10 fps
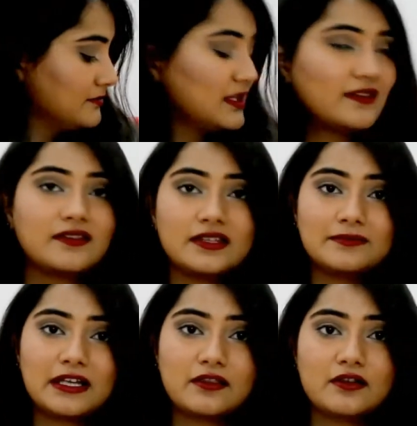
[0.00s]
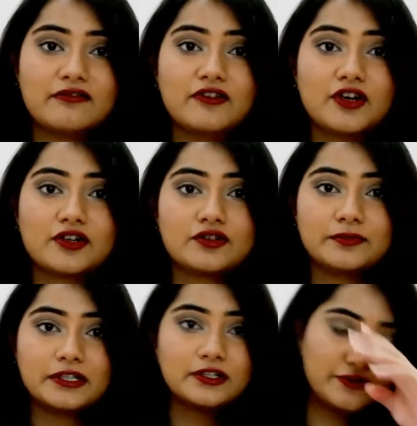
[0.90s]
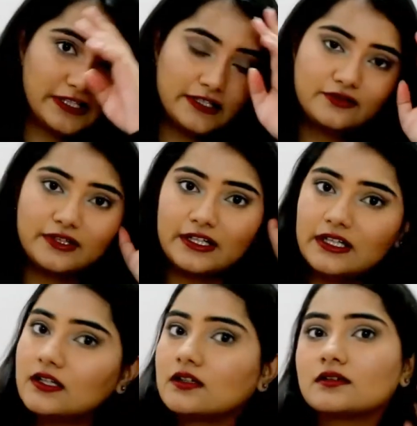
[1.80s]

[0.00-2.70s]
This is in the month of October 2020.